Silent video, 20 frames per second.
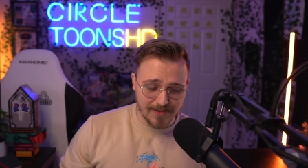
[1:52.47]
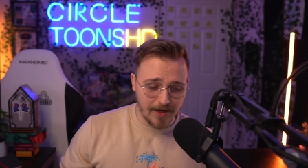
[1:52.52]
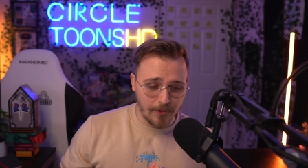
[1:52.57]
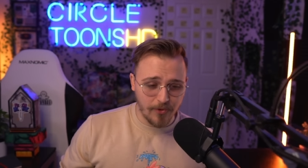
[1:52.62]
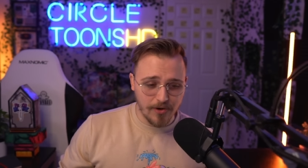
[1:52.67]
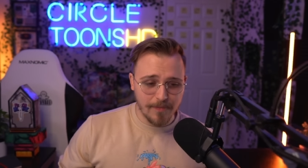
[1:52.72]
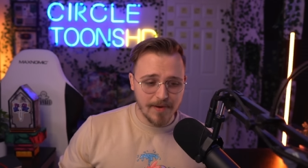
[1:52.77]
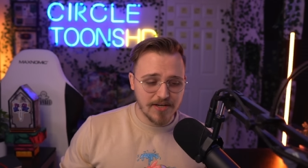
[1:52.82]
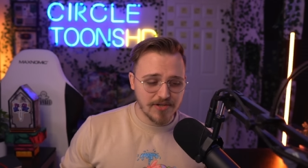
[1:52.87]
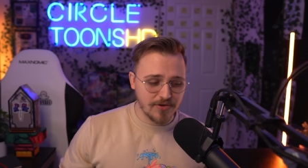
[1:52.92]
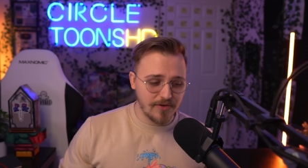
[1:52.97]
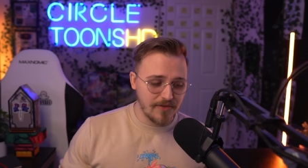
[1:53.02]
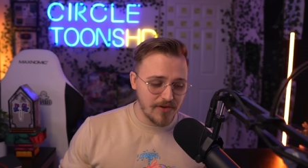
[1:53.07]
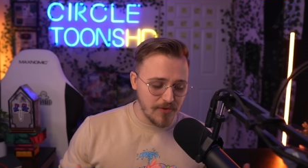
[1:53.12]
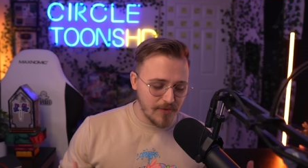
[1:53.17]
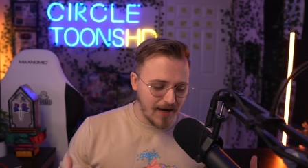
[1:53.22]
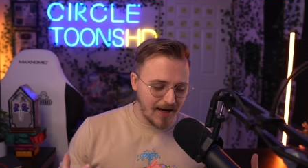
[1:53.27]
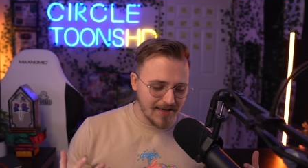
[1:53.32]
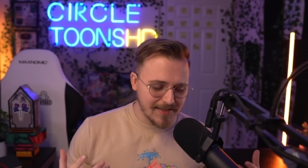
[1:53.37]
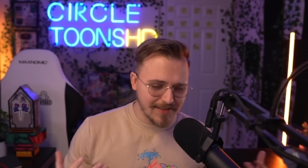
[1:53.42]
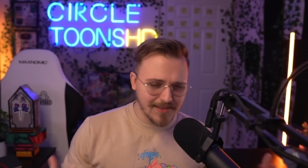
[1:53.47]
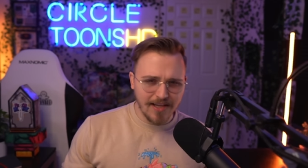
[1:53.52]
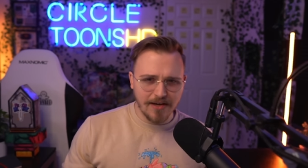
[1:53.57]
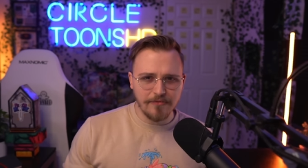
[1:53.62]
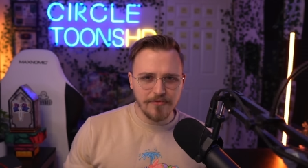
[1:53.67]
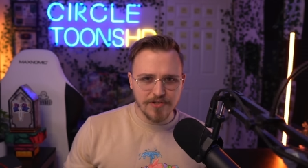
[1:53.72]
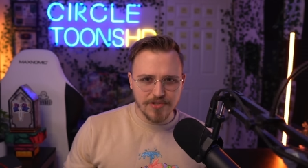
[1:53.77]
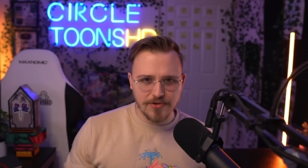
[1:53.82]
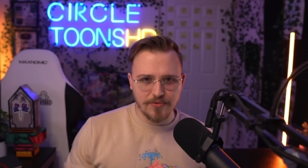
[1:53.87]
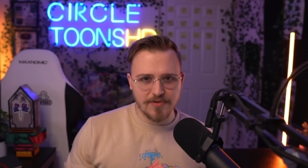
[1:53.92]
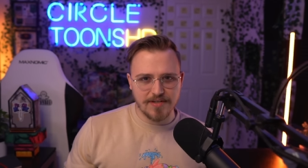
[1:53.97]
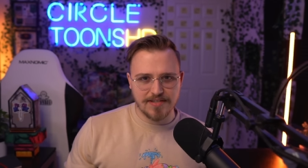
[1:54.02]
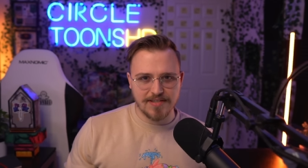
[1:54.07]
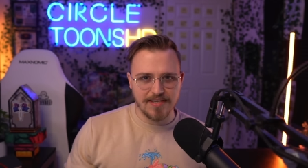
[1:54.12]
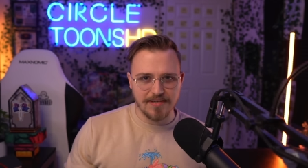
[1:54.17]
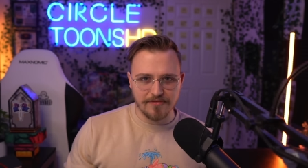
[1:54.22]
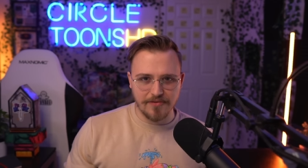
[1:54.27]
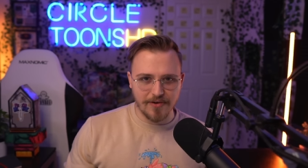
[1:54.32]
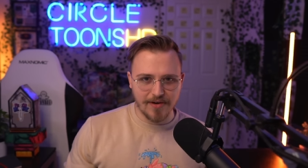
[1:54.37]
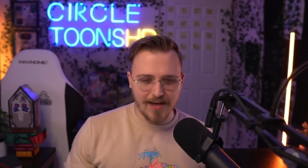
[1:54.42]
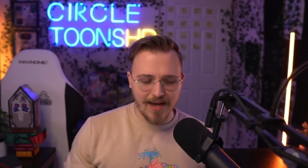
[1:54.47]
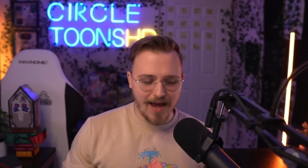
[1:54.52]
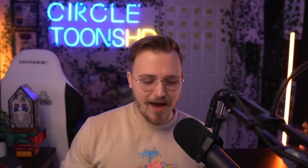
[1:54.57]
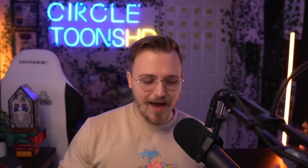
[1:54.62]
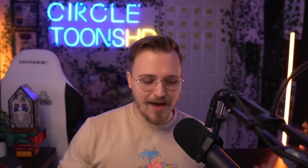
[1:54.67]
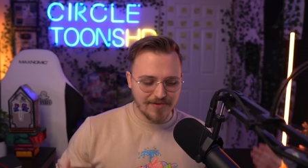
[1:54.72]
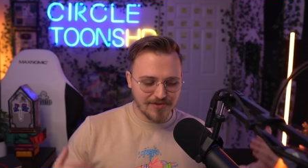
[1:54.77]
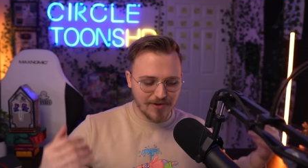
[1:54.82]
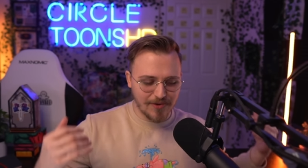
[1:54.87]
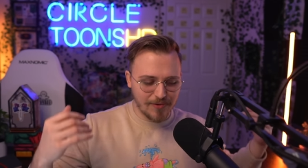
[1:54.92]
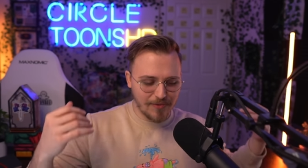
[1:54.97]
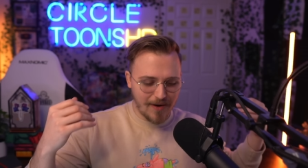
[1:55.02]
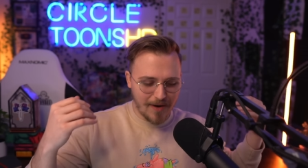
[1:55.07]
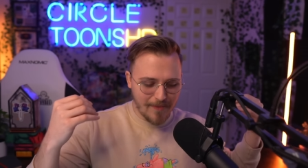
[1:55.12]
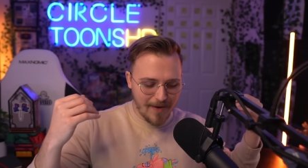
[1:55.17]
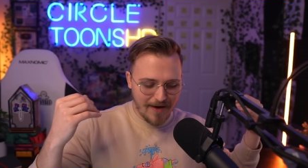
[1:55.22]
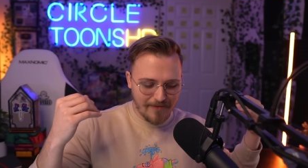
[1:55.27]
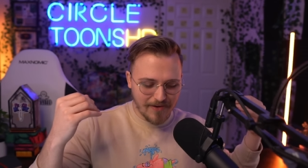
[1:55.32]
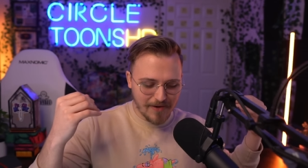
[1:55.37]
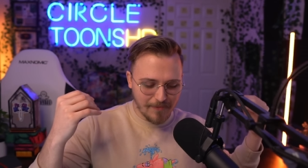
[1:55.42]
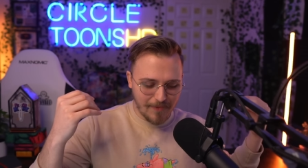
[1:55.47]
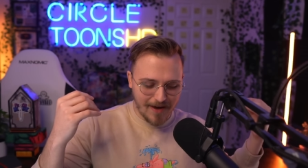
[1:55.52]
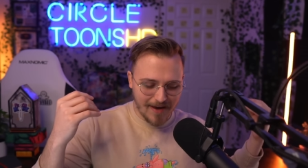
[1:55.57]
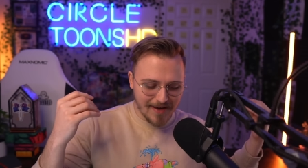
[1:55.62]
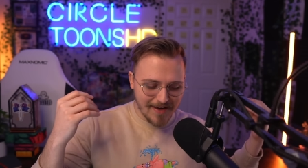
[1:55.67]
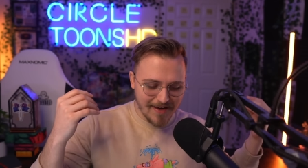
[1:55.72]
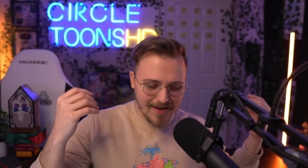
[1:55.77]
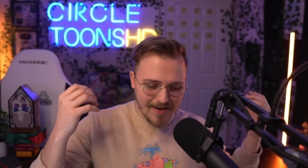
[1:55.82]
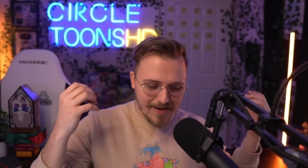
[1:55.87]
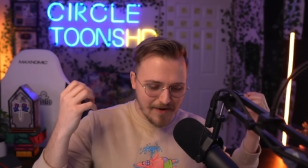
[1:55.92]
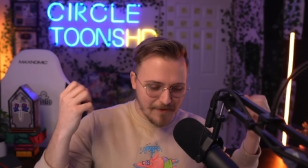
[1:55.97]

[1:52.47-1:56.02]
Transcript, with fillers: And I want to make sure that you guys love what you receive, okay? so I'm having my